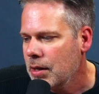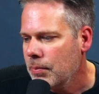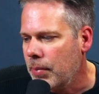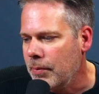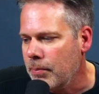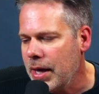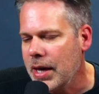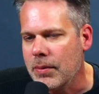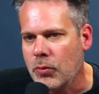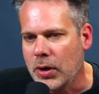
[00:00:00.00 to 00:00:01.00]
But
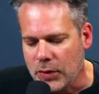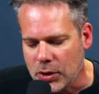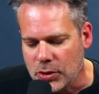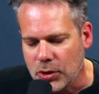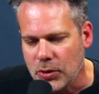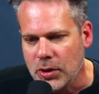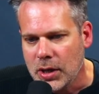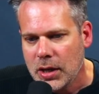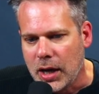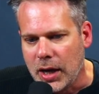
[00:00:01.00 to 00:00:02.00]
man, whatever you do,
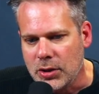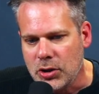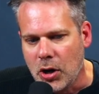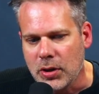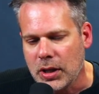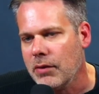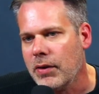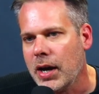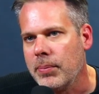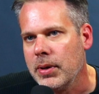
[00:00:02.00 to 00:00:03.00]
uh, don't give
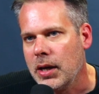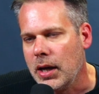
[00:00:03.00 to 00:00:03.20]
up.